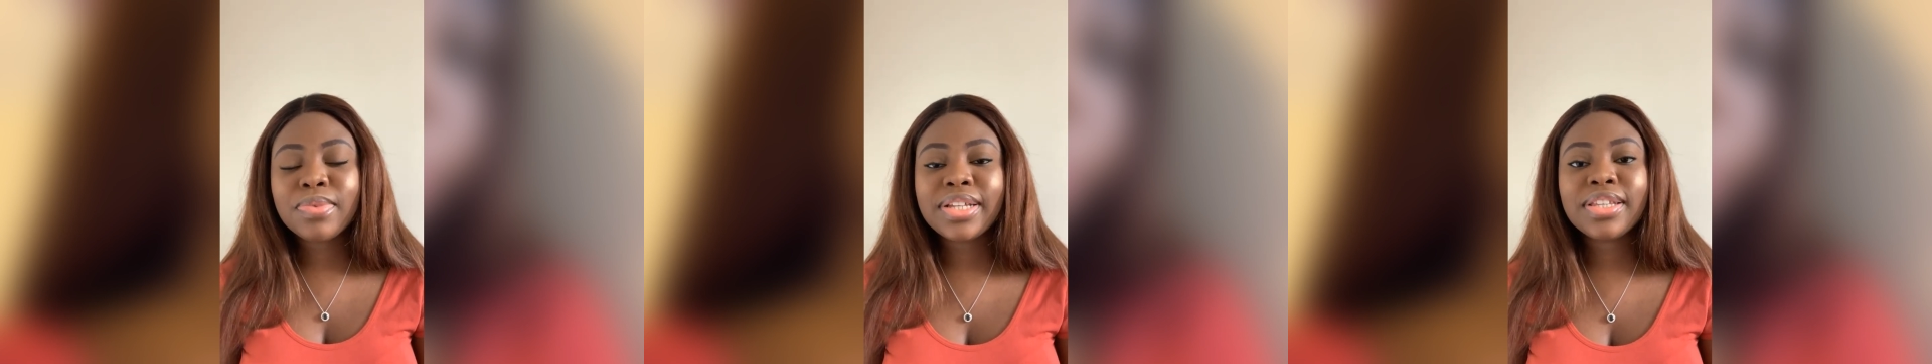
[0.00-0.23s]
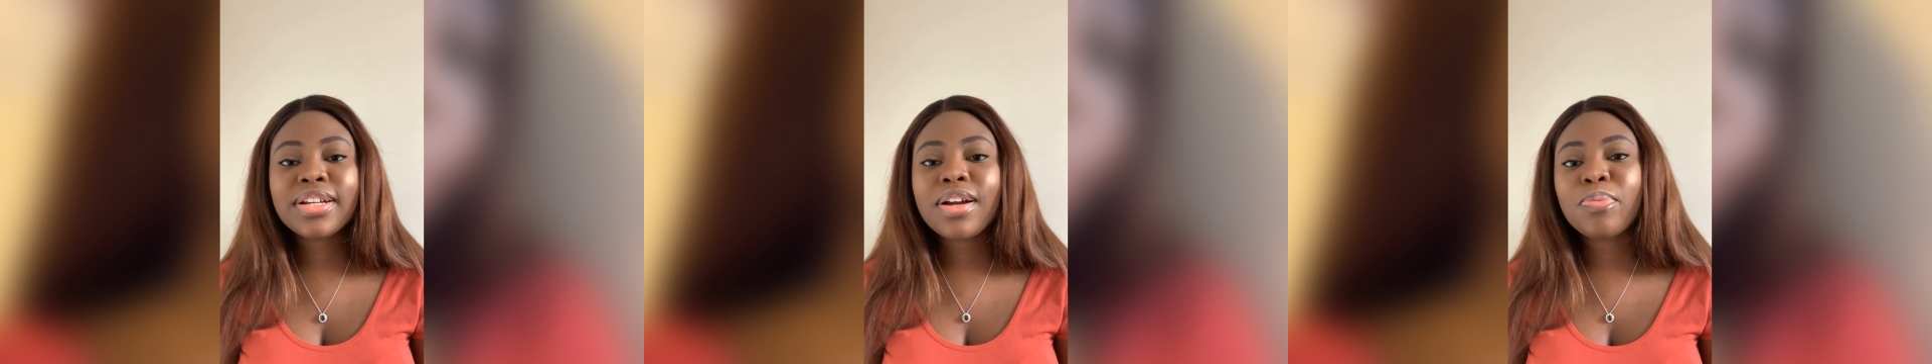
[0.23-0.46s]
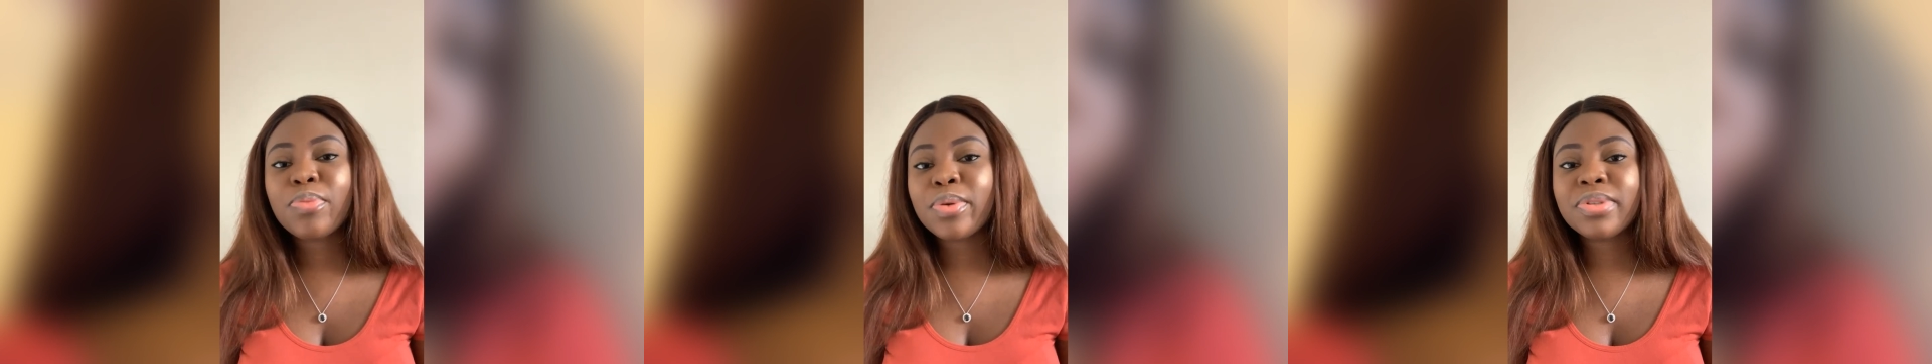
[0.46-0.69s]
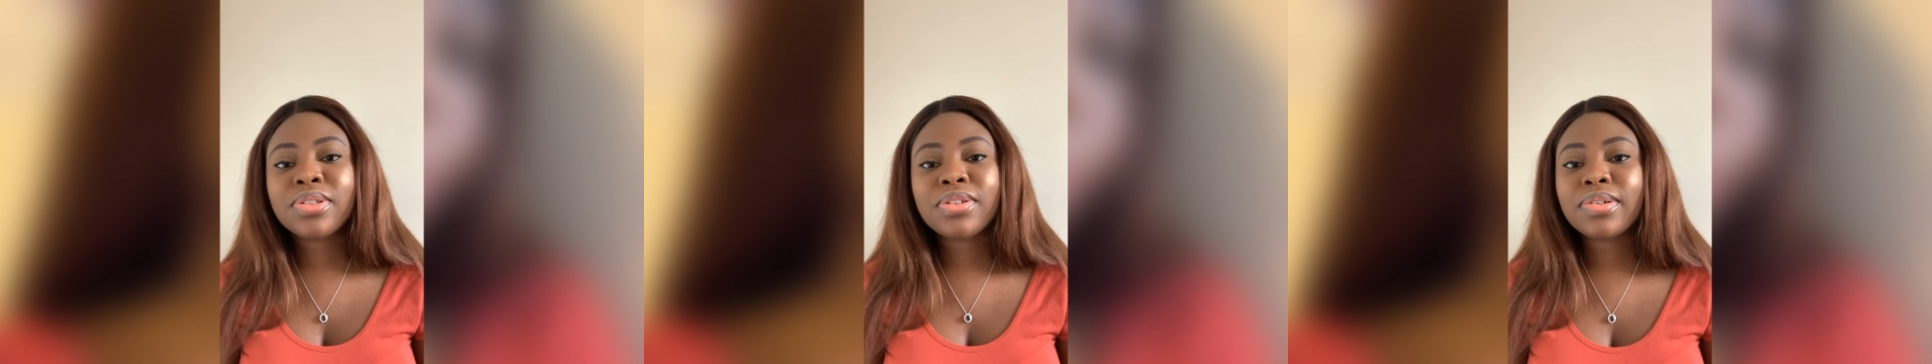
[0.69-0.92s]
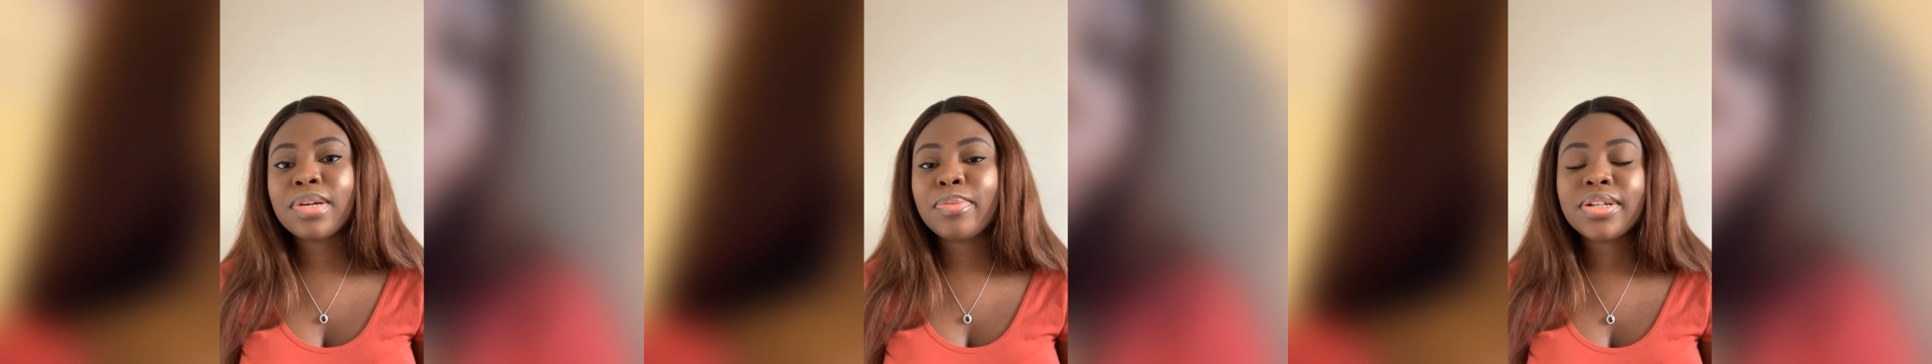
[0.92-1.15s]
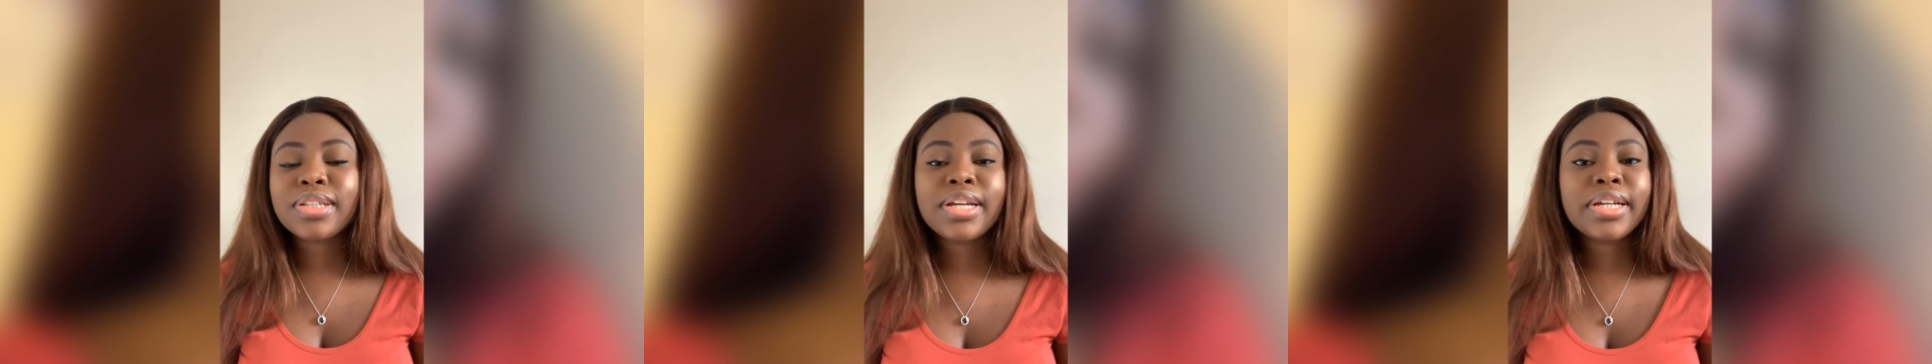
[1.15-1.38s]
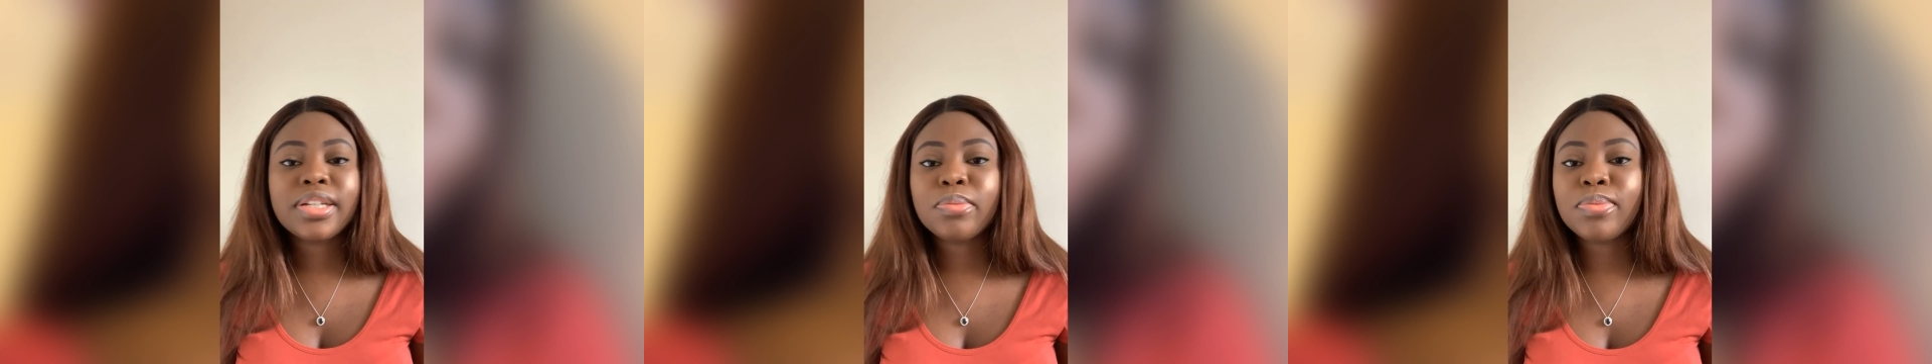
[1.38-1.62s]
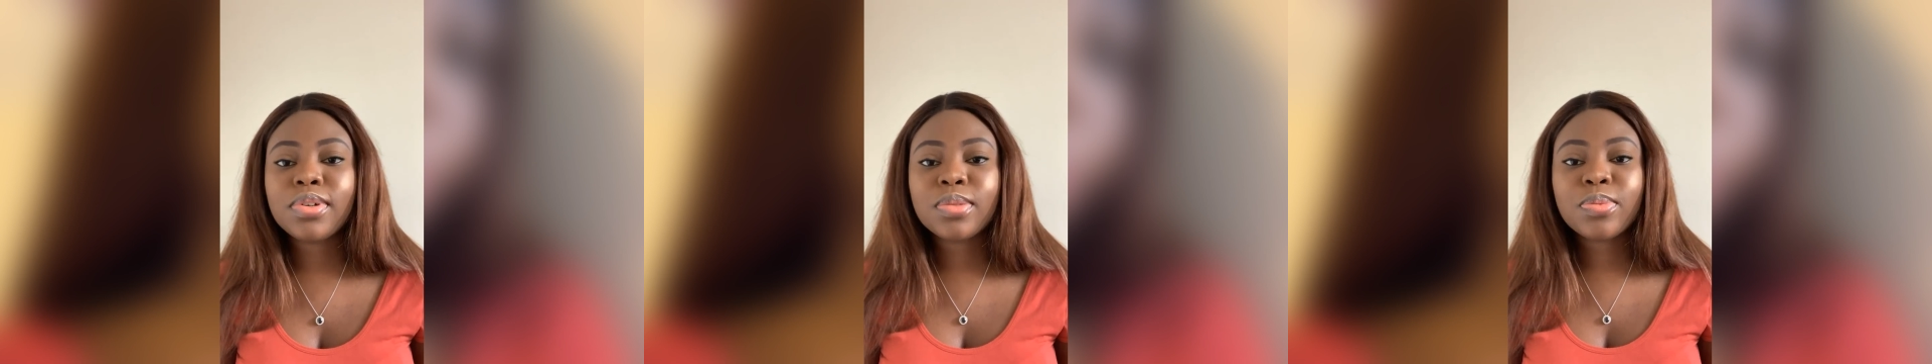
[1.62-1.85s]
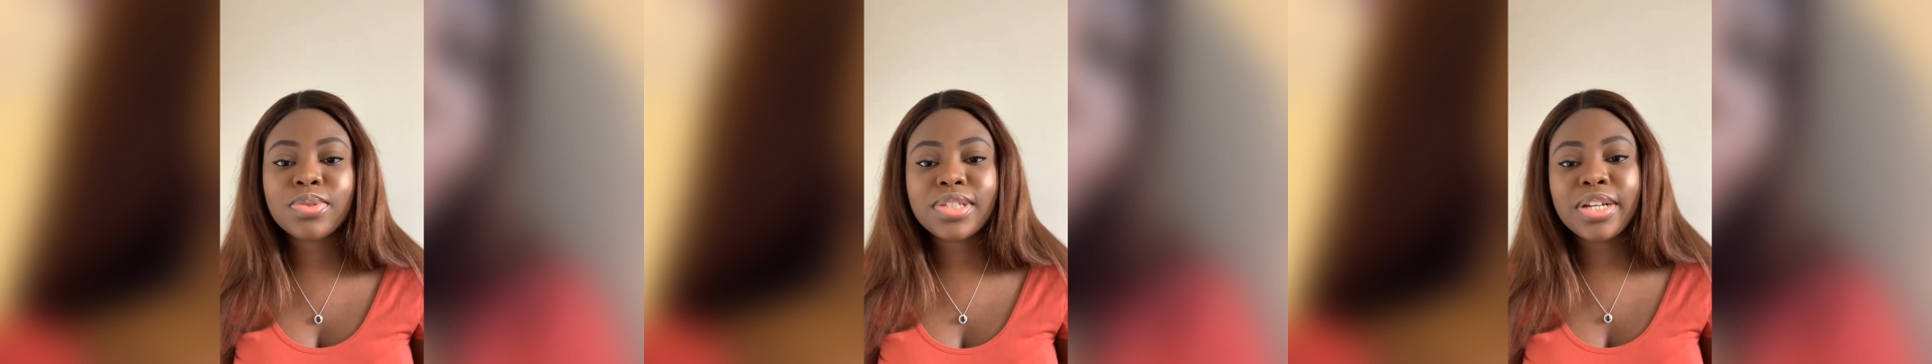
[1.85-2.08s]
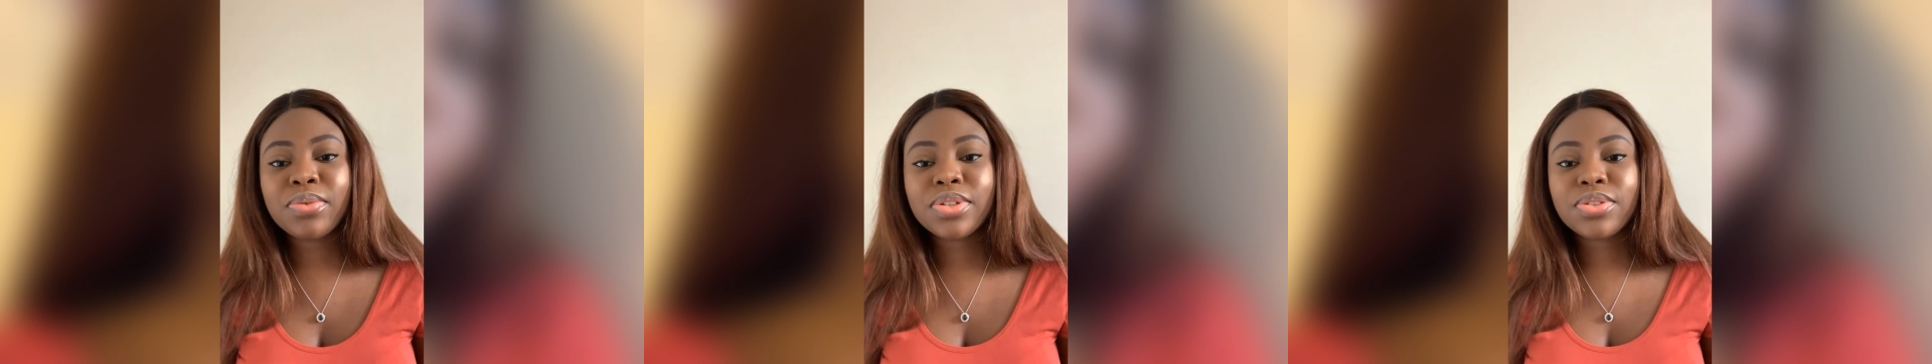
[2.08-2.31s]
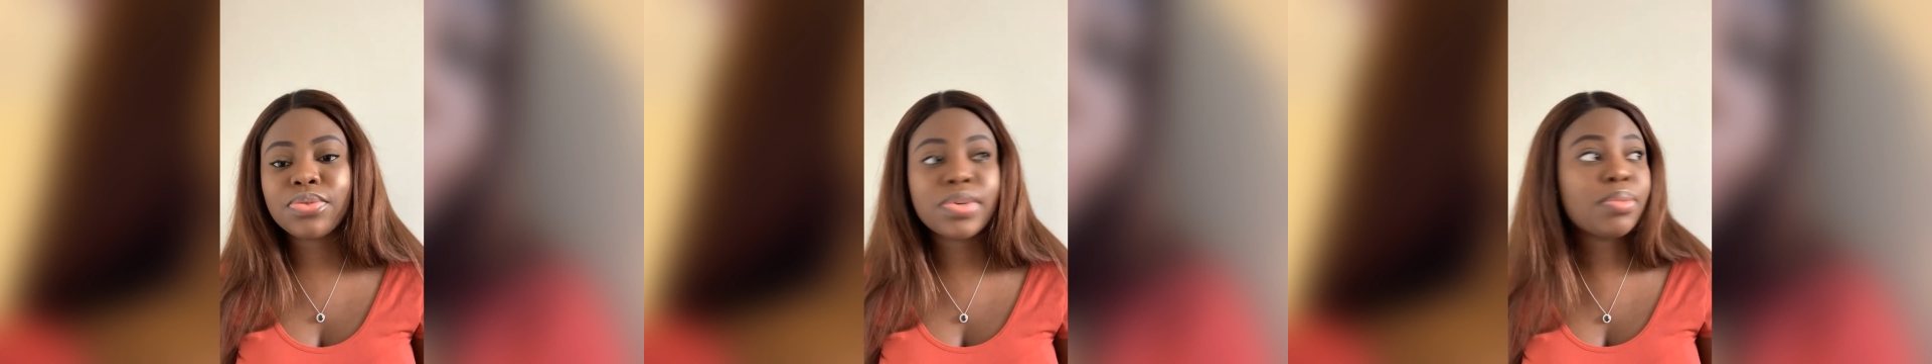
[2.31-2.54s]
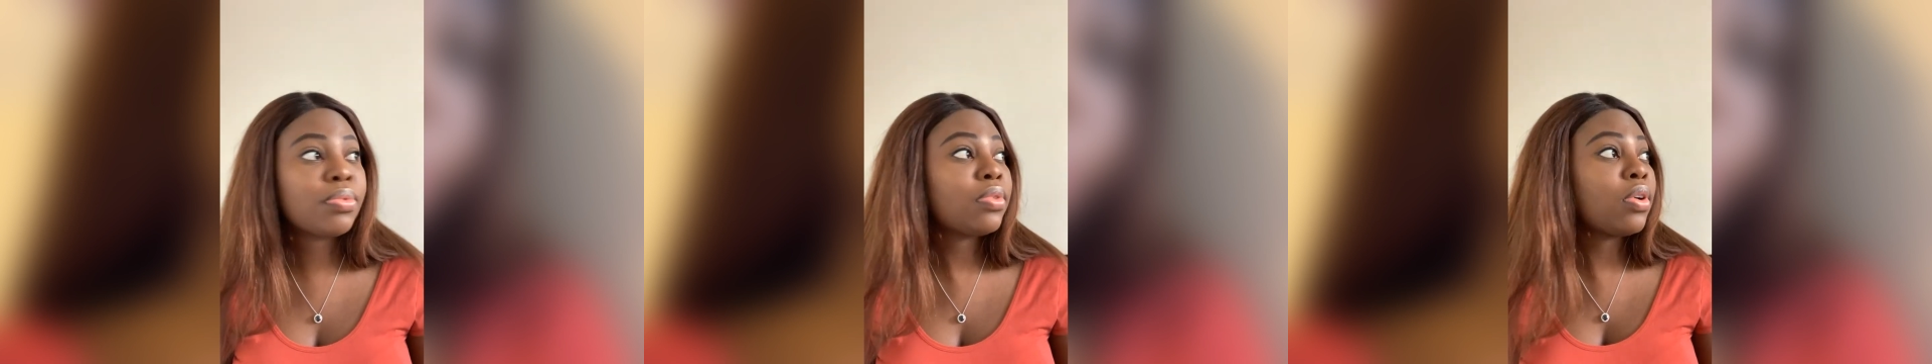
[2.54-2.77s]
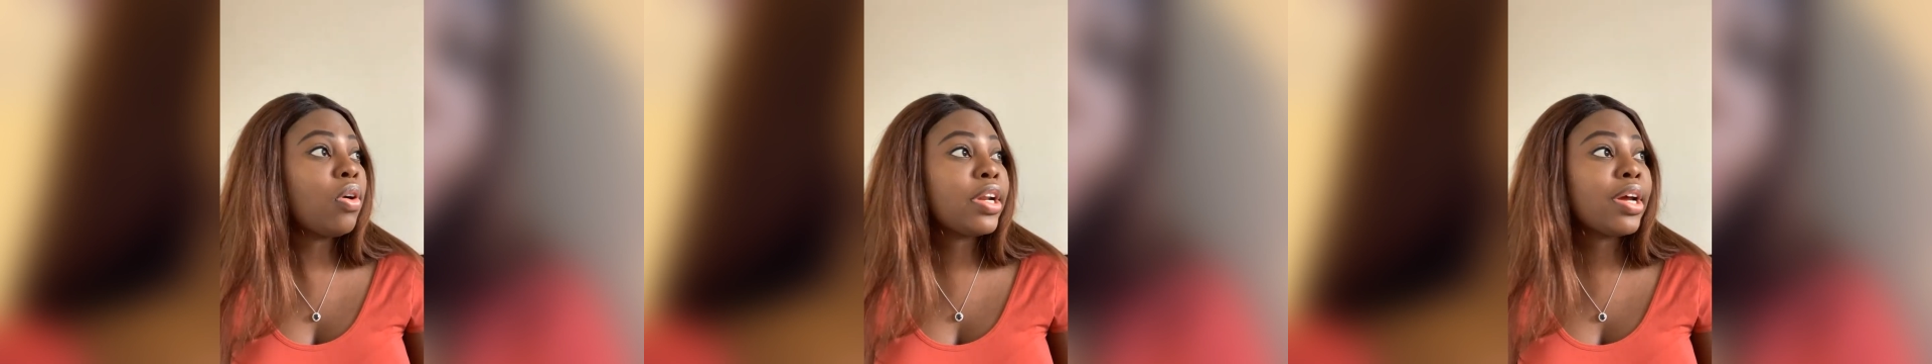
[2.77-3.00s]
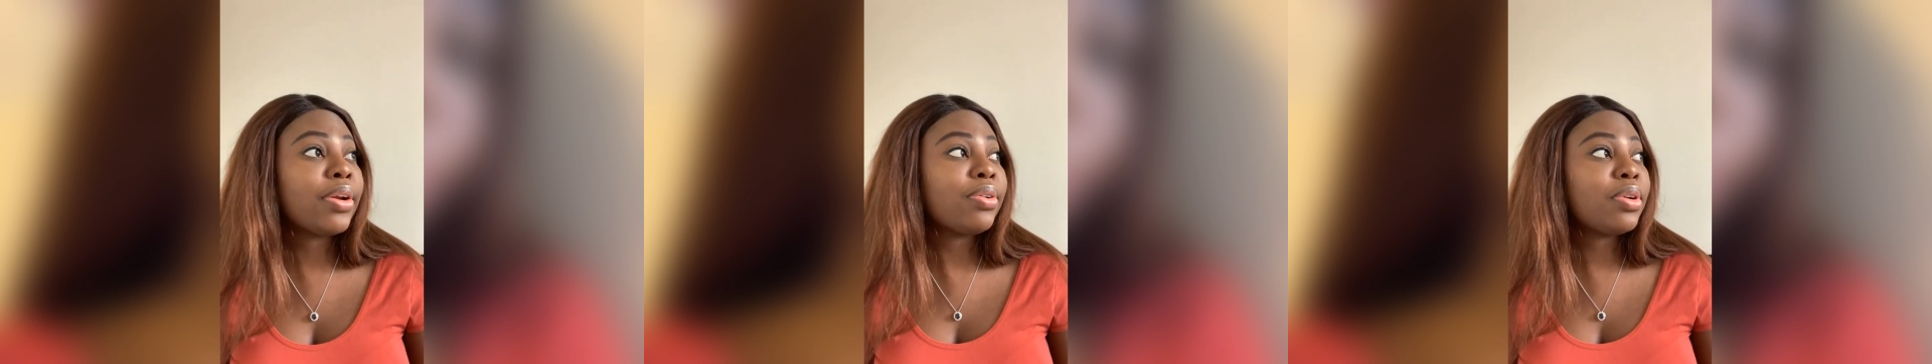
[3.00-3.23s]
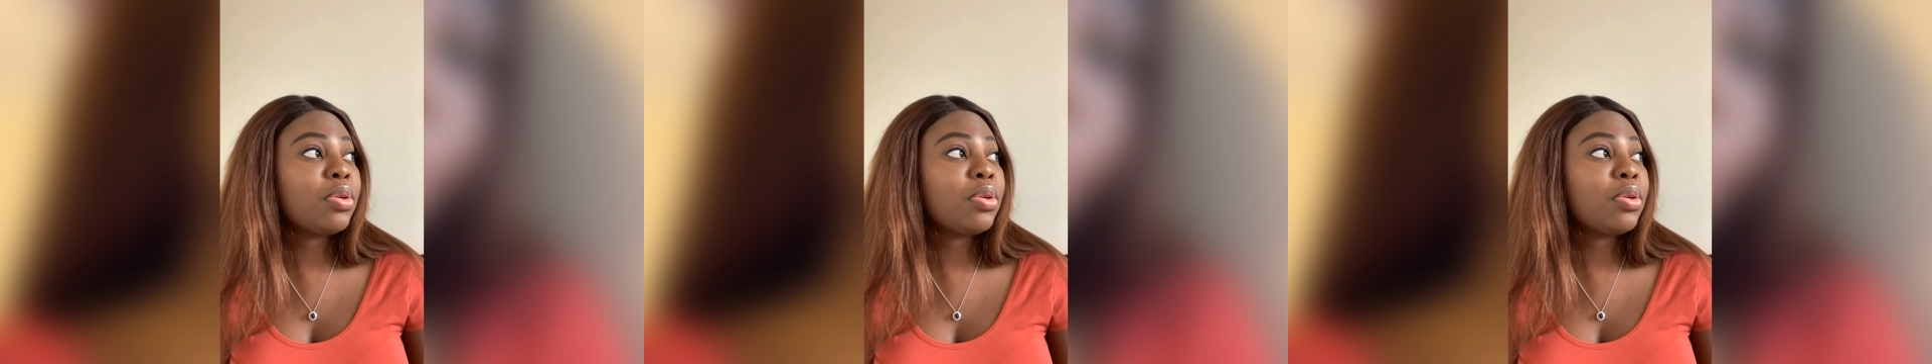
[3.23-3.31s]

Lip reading: I think I'll probably talk about that in the blog post. I don't want to run on and on.